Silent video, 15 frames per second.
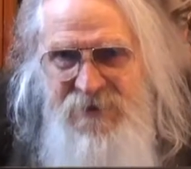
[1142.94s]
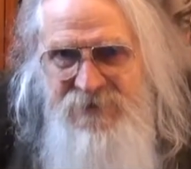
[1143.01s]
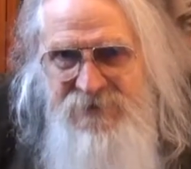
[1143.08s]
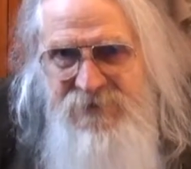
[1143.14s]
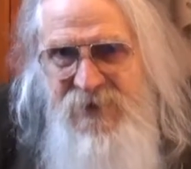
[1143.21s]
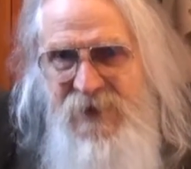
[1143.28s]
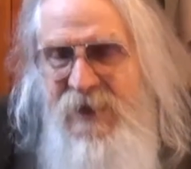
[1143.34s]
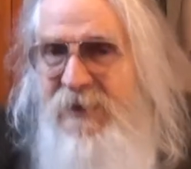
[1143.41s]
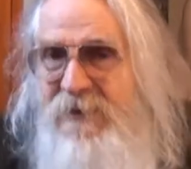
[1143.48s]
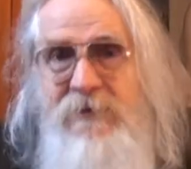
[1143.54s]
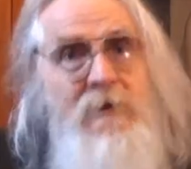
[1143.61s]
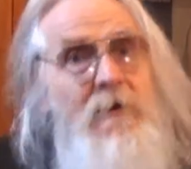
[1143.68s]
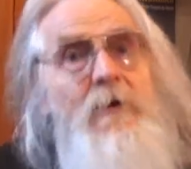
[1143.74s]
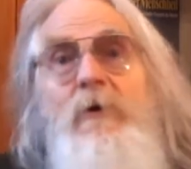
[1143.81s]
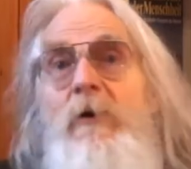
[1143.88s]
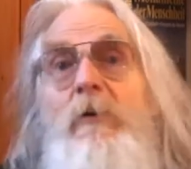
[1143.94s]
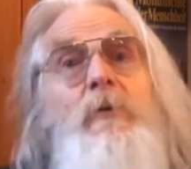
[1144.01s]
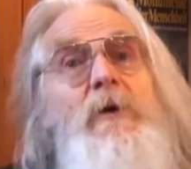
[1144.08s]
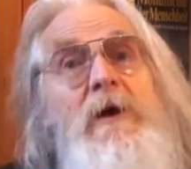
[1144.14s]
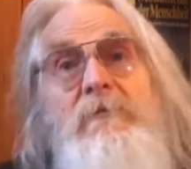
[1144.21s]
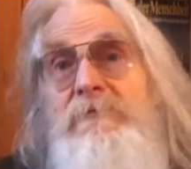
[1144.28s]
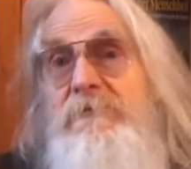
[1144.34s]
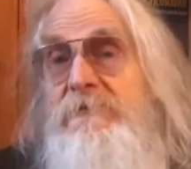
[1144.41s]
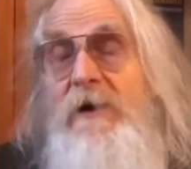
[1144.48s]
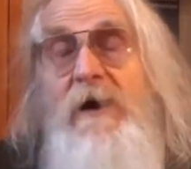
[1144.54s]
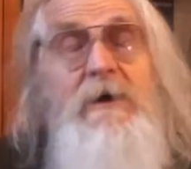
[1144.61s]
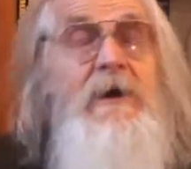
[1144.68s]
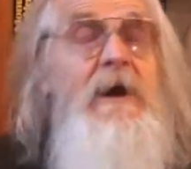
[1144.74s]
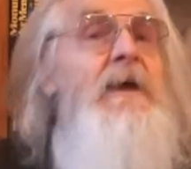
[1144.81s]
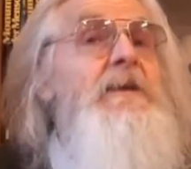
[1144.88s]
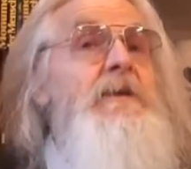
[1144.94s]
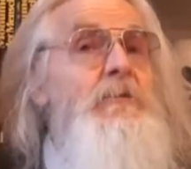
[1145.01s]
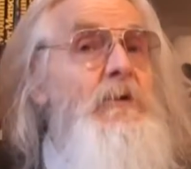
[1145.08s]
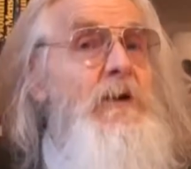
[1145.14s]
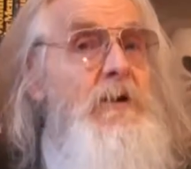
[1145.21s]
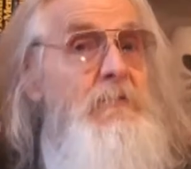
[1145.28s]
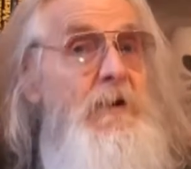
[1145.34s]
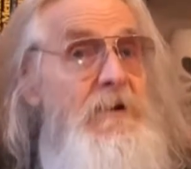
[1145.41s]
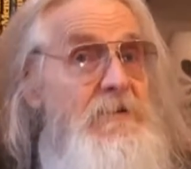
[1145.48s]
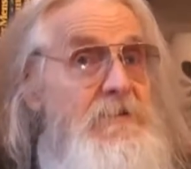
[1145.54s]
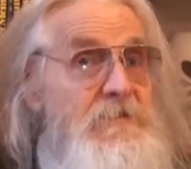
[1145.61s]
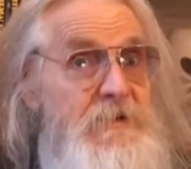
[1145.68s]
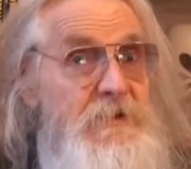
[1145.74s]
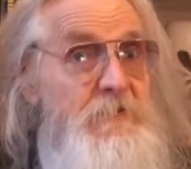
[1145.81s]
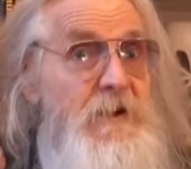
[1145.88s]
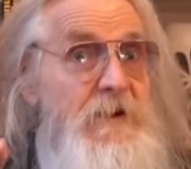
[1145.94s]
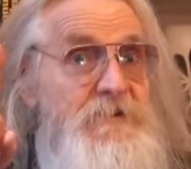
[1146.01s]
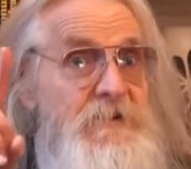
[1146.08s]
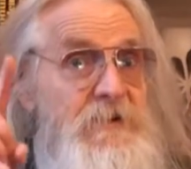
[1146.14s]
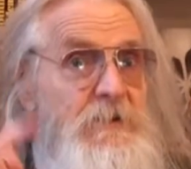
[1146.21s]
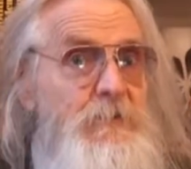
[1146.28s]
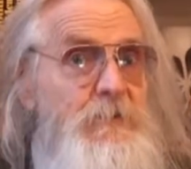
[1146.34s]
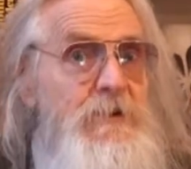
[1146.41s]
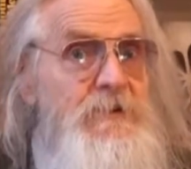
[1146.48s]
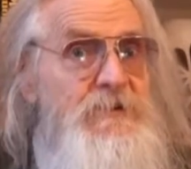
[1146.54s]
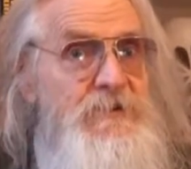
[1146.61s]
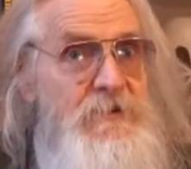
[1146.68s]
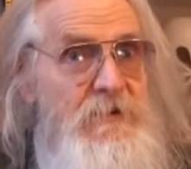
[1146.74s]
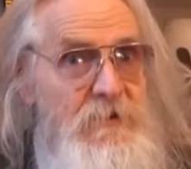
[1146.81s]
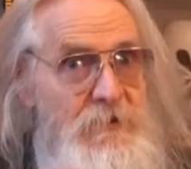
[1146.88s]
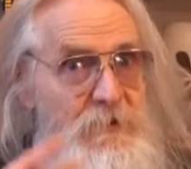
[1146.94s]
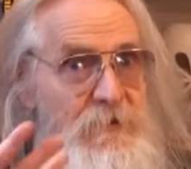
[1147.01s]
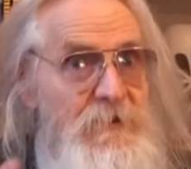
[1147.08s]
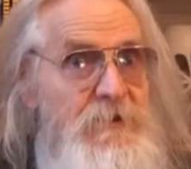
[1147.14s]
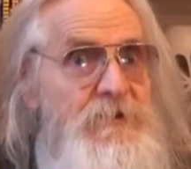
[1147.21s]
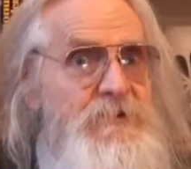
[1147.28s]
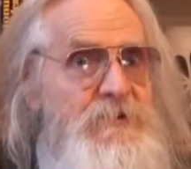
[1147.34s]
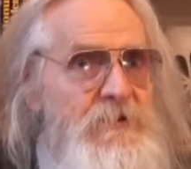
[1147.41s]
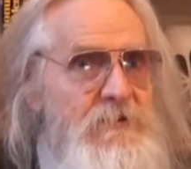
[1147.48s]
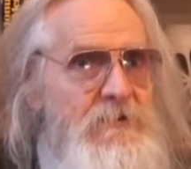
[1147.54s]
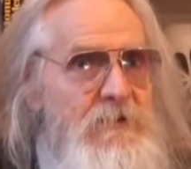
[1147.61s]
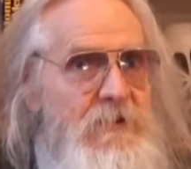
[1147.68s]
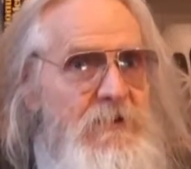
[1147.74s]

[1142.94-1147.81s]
at the end. We have to die anyway, but it's a question in which condition